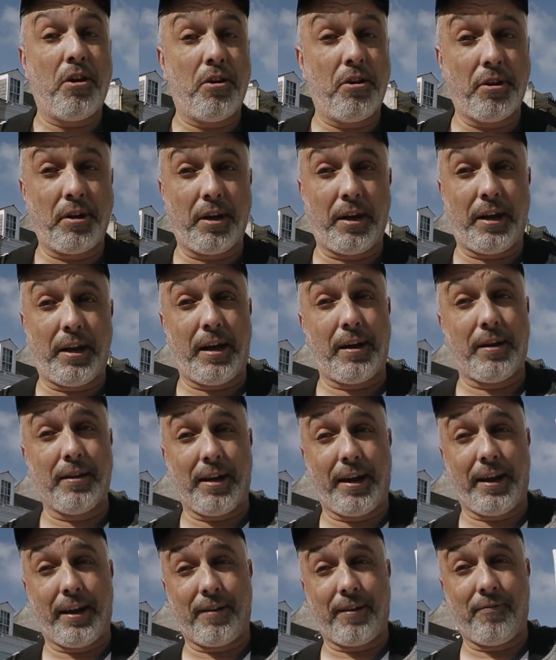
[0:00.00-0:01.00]
You can get
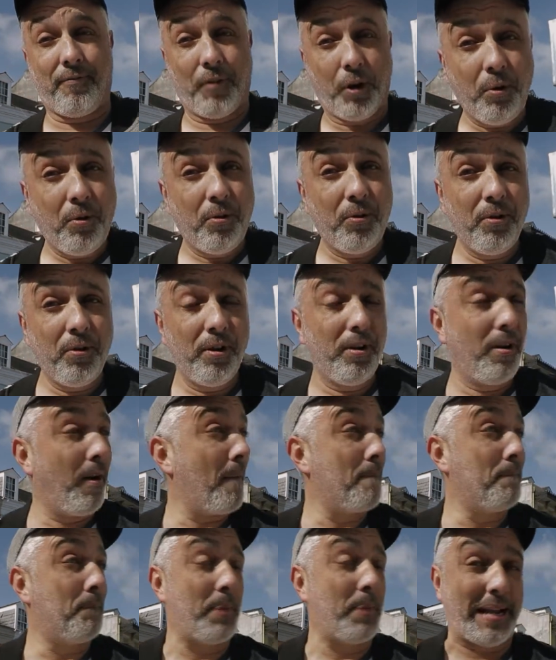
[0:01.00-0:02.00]
like food,
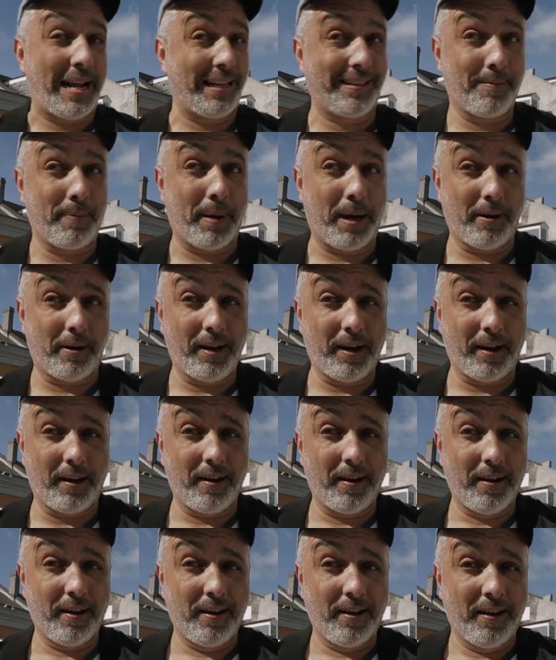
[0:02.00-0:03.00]
but that's about it.
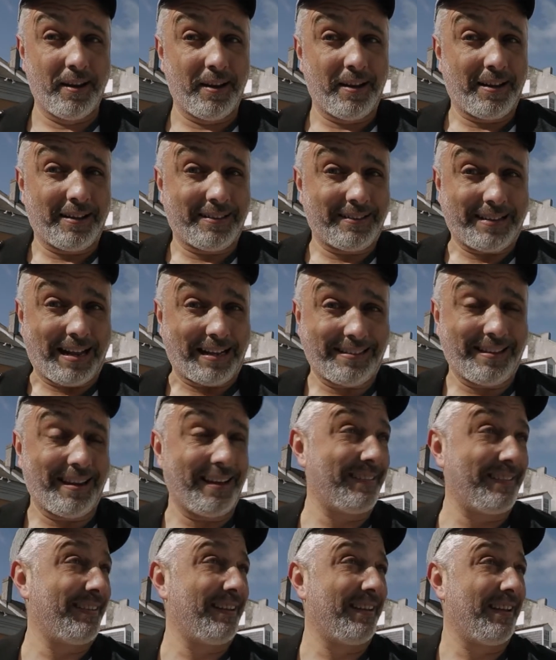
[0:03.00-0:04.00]
That's it.